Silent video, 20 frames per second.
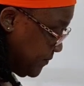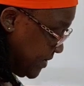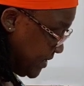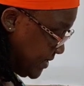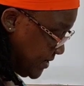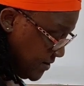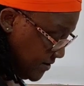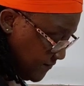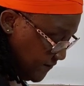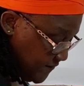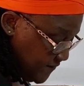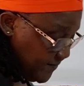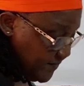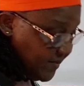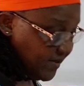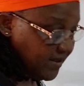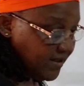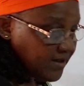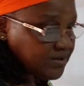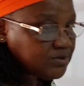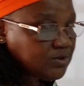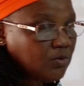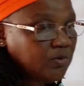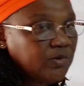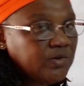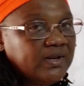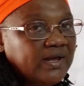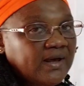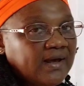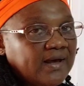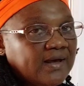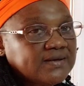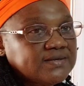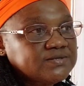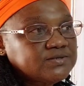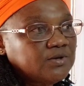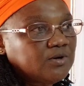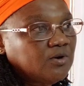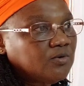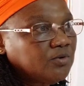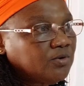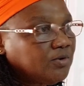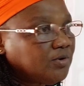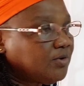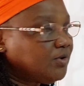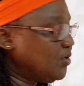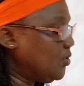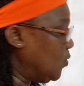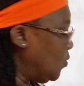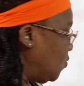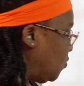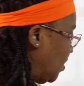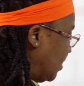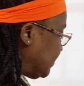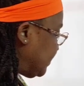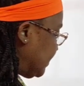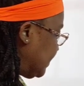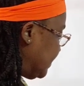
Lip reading: belief. So we'll ask now, what